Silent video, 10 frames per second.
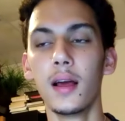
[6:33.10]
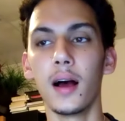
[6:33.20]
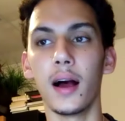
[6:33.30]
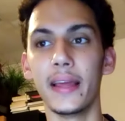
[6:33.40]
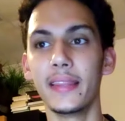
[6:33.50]

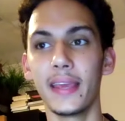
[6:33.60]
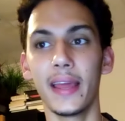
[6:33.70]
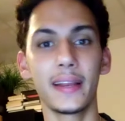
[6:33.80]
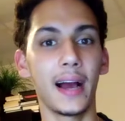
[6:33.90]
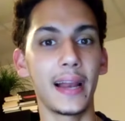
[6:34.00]
Uh, in the
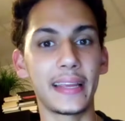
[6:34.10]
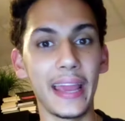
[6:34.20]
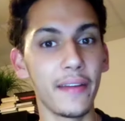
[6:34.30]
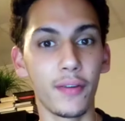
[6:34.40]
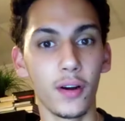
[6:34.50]
end, God
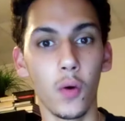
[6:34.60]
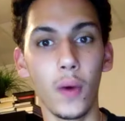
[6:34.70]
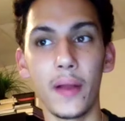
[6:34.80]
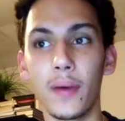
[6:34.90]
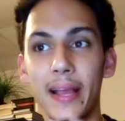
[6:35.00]
gave her
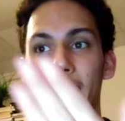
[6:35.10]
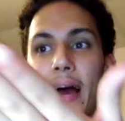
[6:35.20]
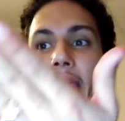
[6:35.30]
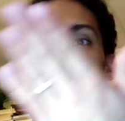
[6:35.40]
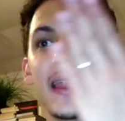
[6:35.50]
away, right?
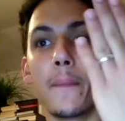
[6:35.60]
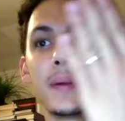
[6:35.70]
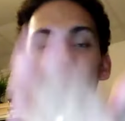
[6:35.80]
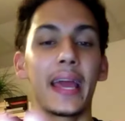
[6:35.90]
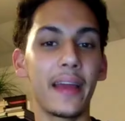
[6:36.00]
God had a
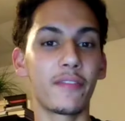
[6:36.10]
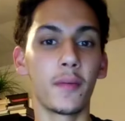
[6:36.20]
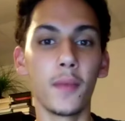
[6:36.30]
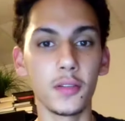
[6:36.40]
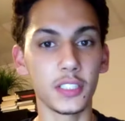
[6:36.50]
plan
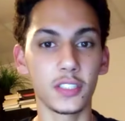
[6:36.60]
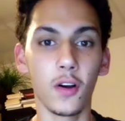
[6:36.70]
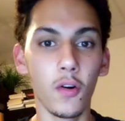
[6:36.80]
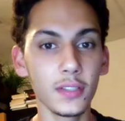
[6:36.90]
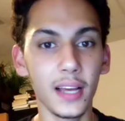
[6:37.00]
for Moses the
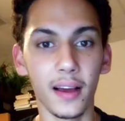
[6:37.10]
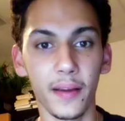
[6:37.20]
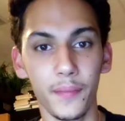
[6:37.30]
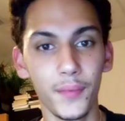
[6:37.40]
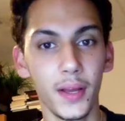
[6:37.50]
whole
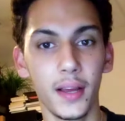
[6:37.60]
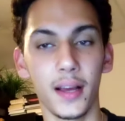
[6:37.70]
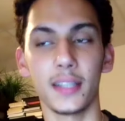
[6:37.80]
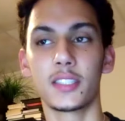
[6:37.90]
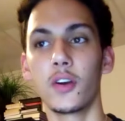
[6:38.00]
time,
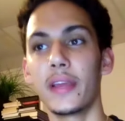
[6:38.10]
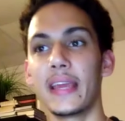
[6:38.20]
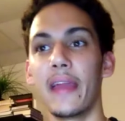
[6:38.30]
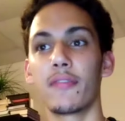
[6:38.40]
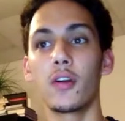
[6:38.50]
uh, so He
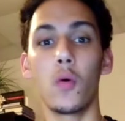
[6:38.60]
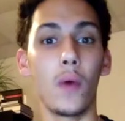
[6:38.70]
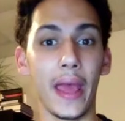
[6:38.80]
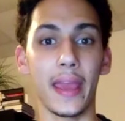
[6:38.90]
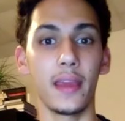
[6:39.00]
gave her
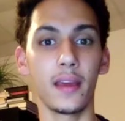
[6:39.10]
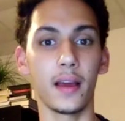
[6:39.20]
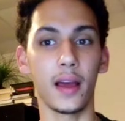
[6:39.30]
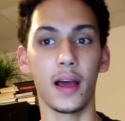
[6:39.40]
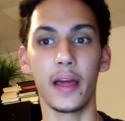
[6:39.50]
away,
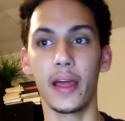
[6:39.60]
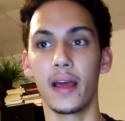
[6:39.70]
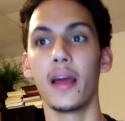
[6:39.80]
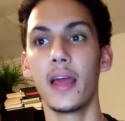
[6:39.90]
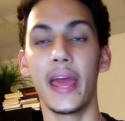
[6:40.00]
uh,
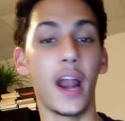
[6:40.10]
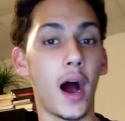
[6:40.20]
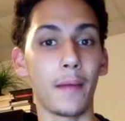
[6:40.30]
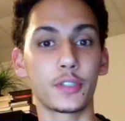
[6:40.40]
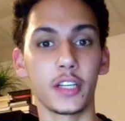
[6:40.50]
uh, an
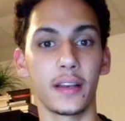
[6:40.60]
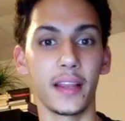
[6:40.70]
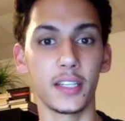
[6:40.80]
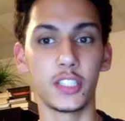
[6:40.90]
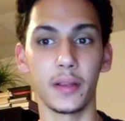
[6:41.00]
option,
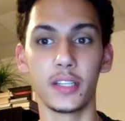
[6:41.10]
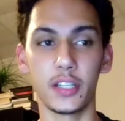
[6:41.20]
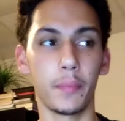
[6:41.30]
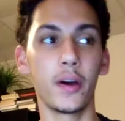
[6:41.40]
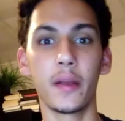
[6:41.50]
and she
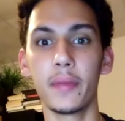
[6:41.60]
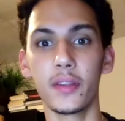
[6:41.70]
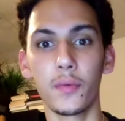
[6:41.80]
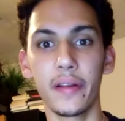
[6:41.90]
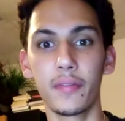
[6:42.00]
she put him in
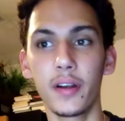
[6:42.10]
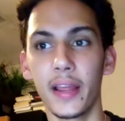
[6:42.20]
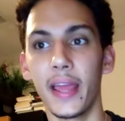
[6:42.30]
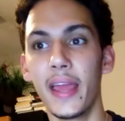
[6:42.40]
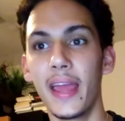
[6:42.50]
the river,
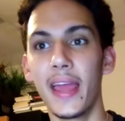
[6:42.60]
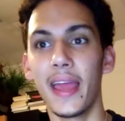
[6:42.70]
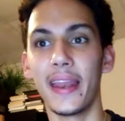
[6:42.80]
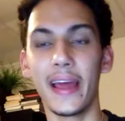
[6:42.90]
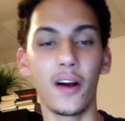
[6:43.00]
and
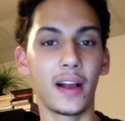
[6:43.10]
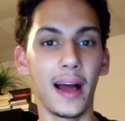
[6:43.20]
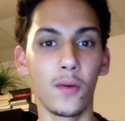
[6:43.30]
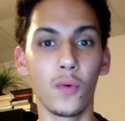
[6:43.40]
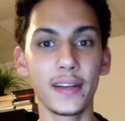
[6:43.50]
and now
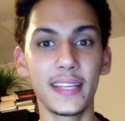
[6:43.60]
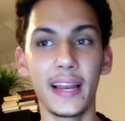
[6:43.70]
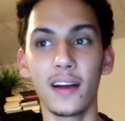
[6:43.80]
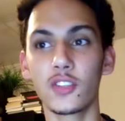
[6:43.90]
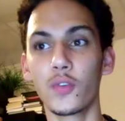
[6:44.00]
God worked it
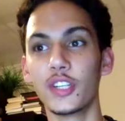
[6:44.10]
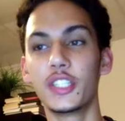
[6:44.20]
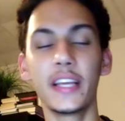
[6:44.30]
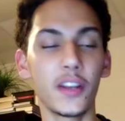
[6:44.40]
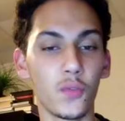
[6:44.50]
out to where
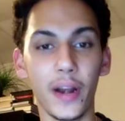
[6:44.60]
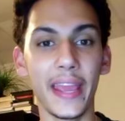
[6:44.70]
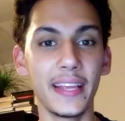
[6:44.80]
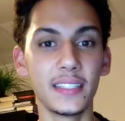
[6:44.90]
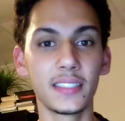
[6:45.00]
she can
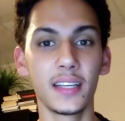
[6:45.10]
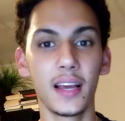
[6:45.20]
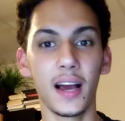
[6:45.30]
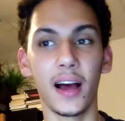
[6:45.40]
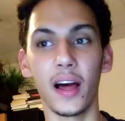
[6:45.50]
raise
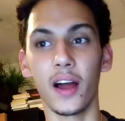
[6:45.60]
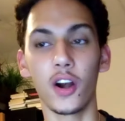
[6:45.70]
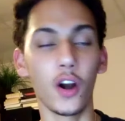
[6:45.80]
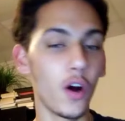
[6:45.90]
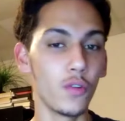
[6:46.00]
uh,
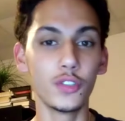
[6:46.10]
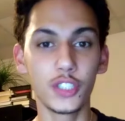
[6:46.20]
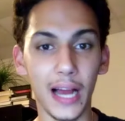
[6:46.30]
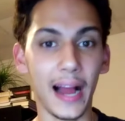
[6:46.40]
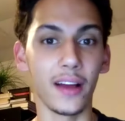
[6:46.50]
her own
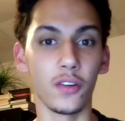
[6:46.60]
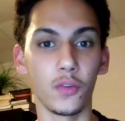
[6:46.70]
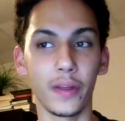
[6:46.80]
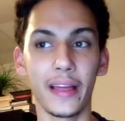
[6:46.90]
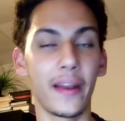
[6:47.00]

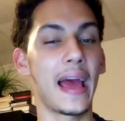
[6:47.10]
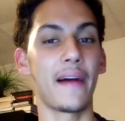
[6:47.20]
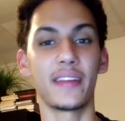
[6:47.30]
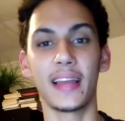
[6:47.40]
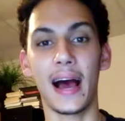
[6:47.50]
child without
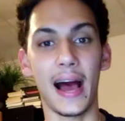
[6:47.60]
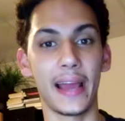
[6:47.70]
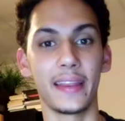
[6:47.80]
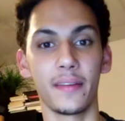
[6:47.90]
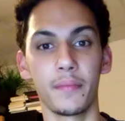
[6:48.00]
having to
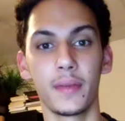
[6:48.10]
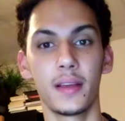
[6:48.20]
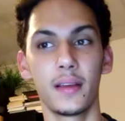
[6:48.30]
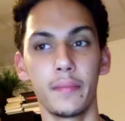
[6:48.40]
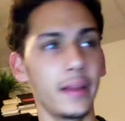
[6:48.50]
hide him.
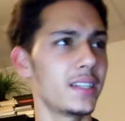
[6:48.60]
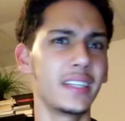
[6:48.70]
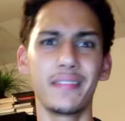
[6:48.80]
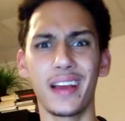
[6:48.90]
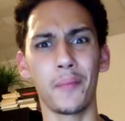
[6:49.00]
I mean,
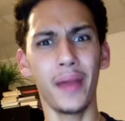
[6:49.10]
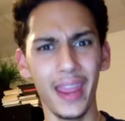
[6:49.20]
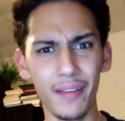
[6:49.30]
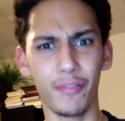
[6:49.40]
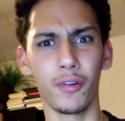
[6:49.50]
she even got
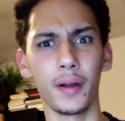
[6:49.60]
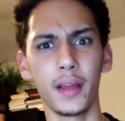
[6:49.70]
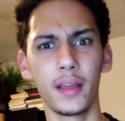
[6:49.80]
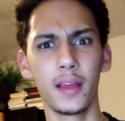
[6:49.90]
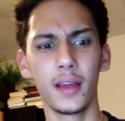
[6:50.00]
paid for it.